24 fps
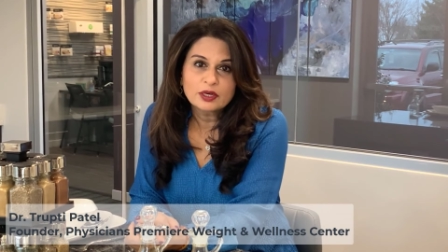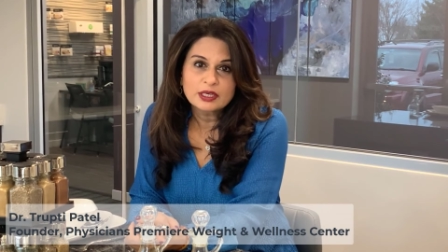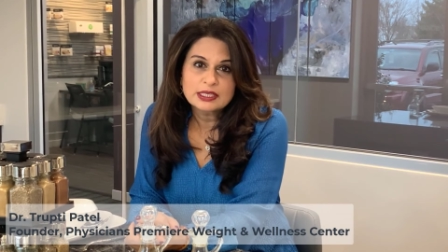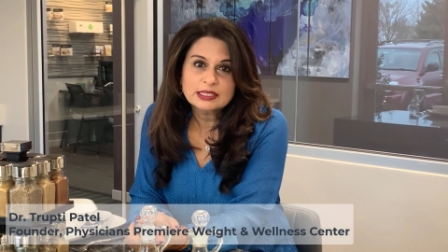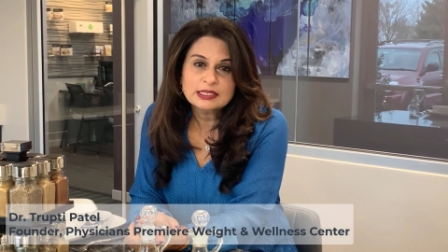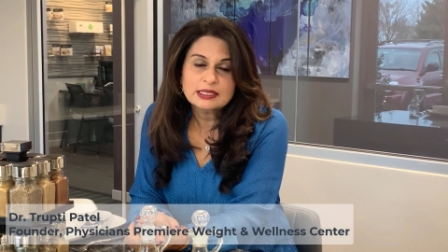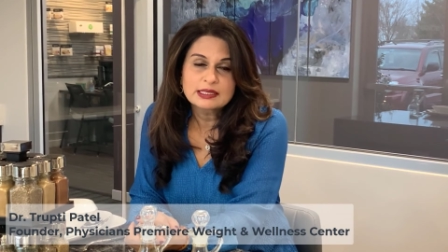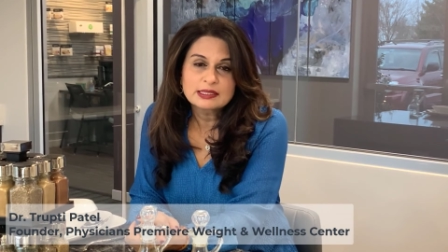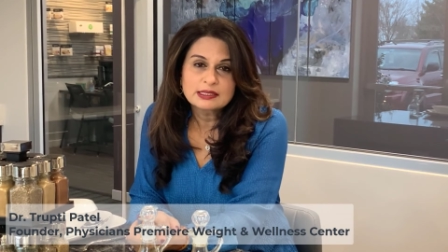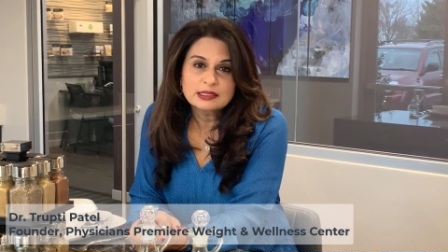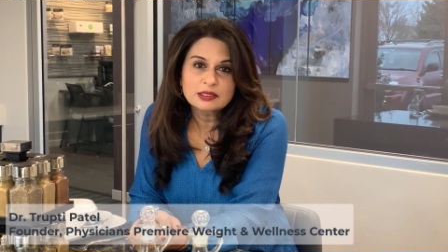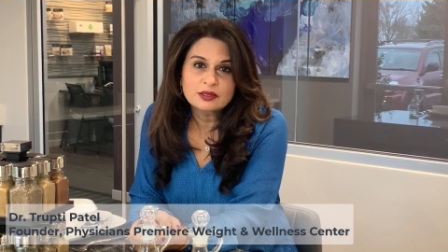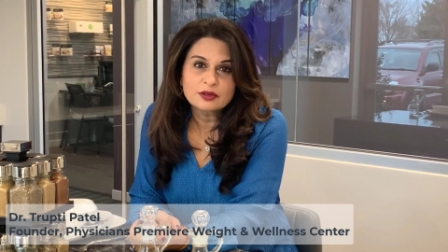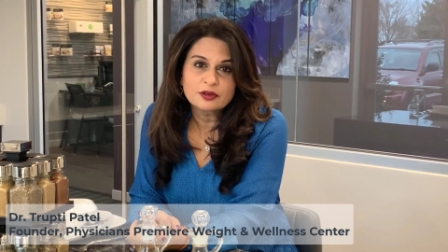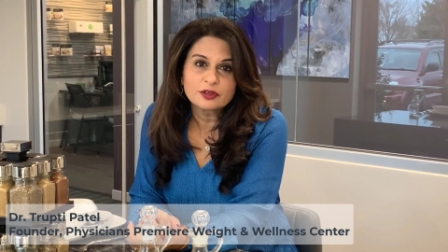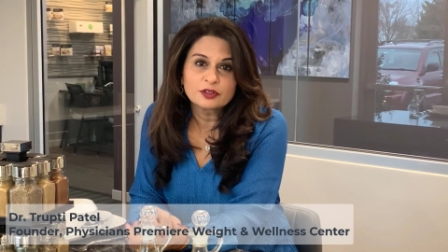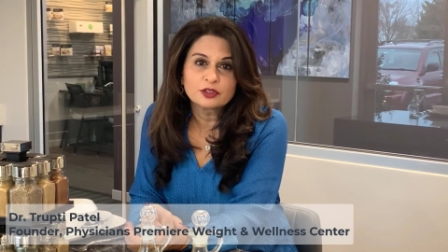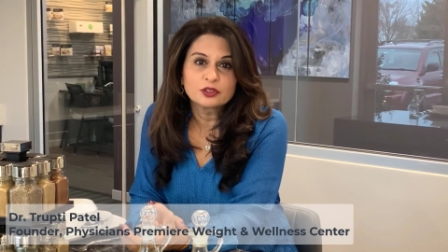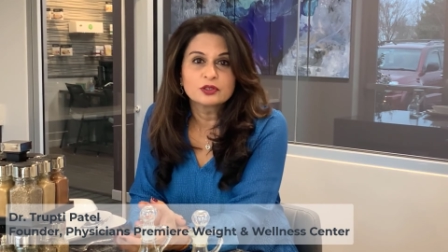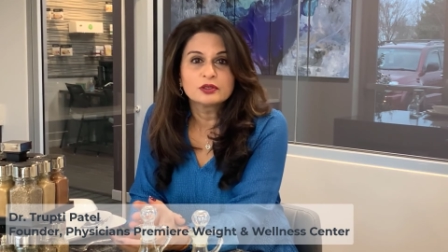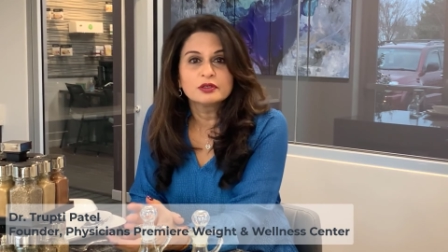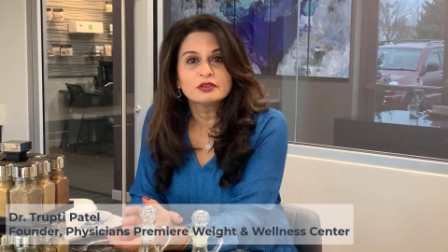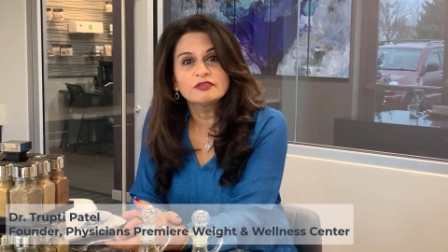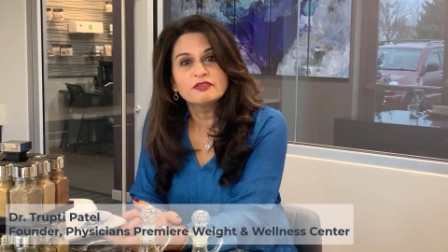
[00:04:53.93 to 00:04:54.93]
is
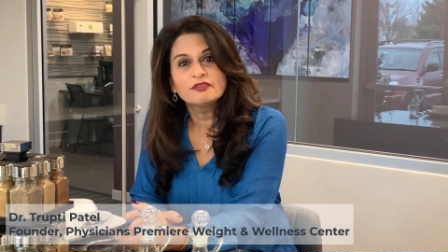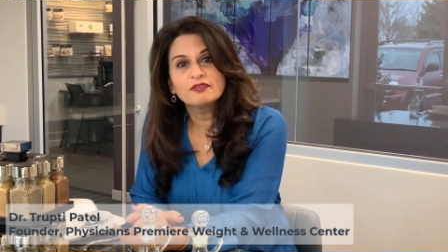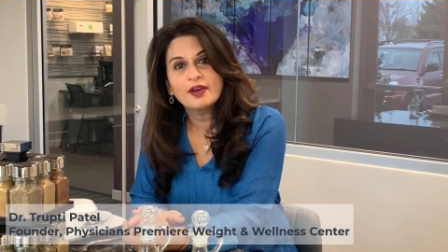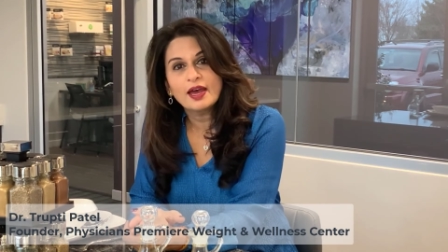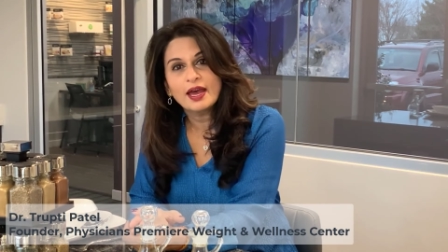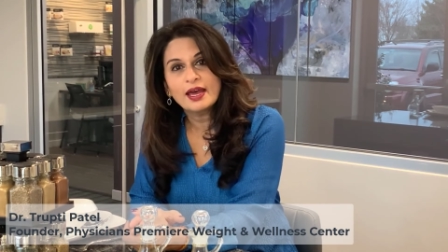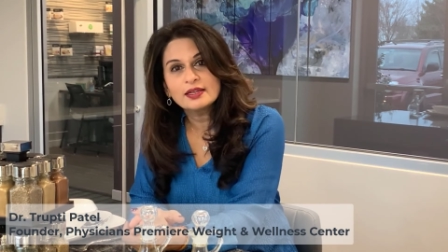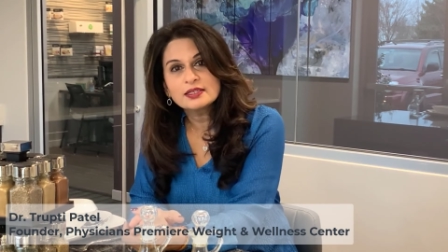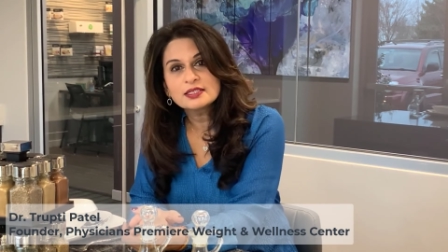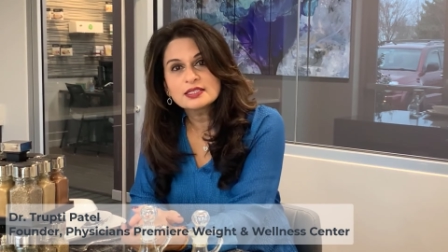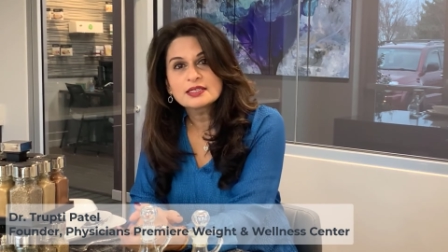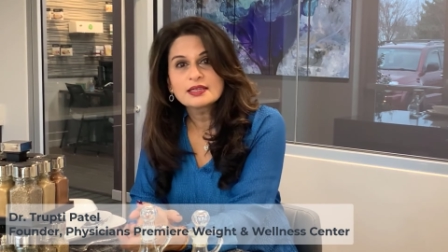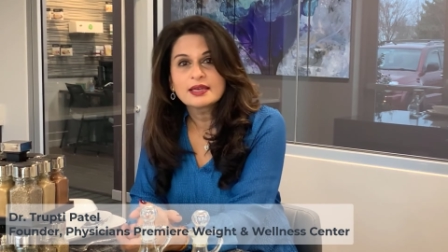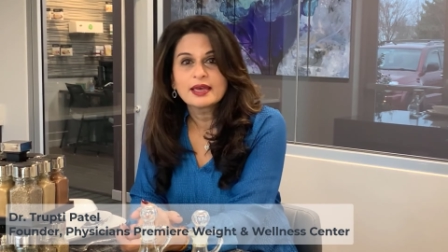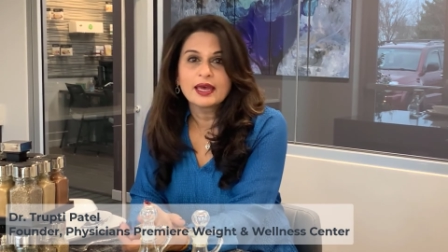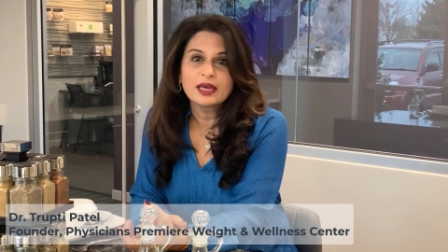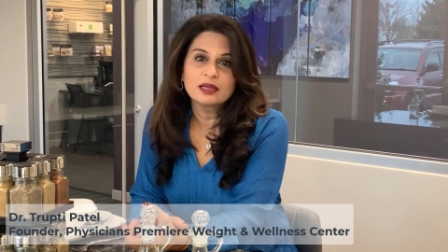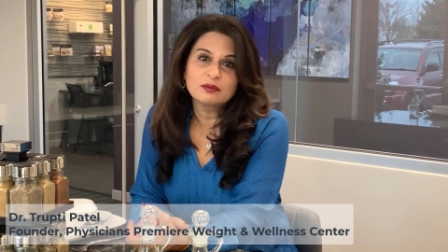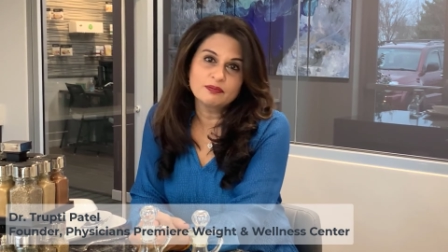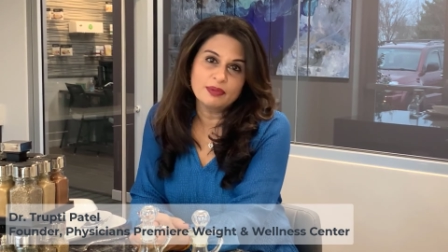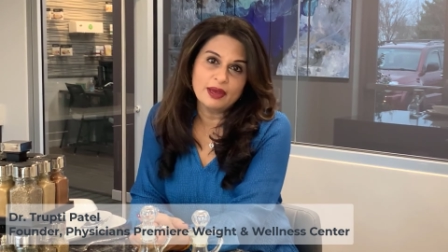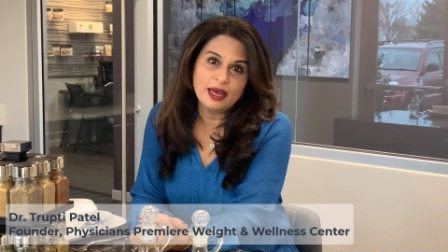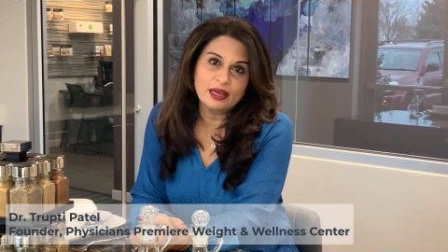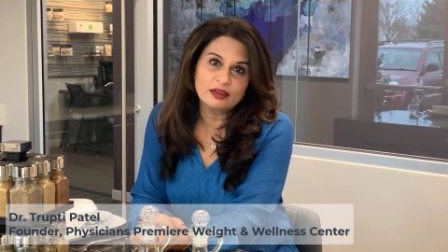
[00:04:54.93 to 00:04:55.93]
considered good fat
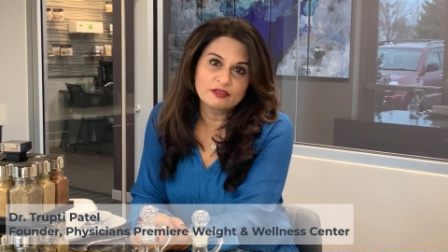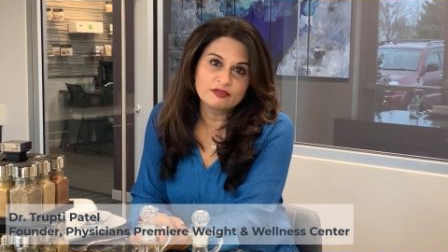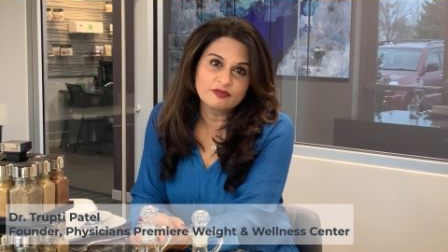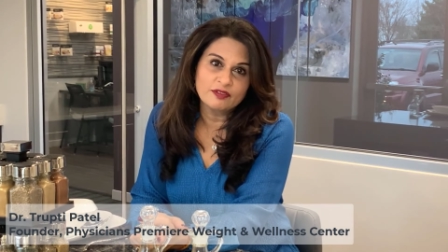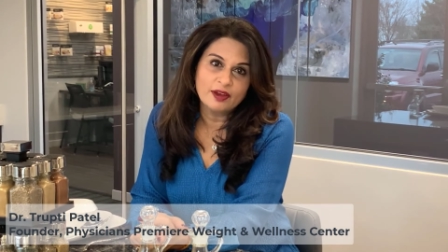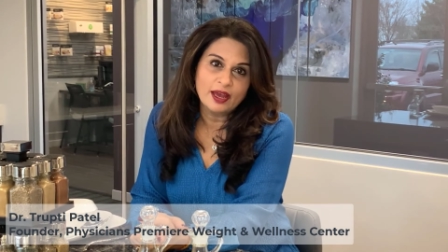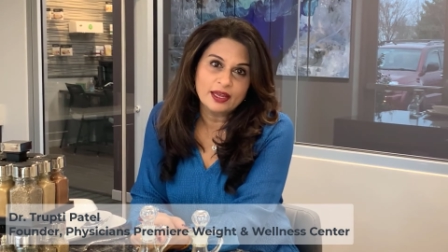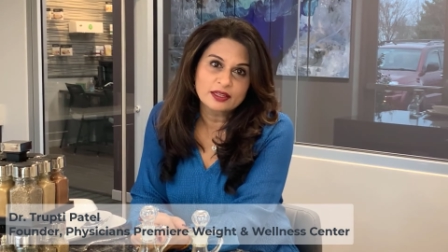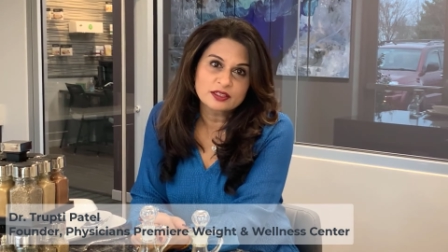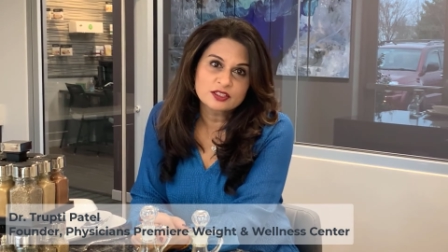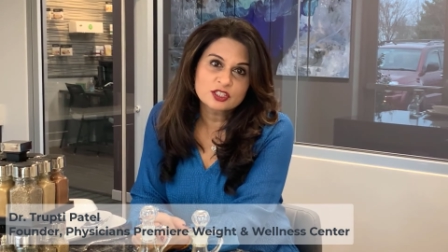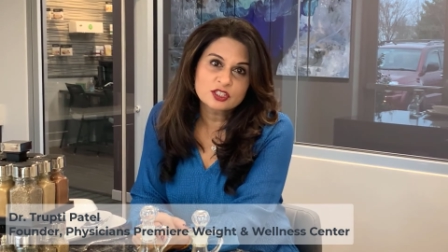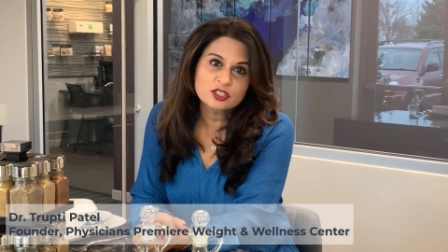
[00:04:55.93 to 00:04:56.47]
and bad fat,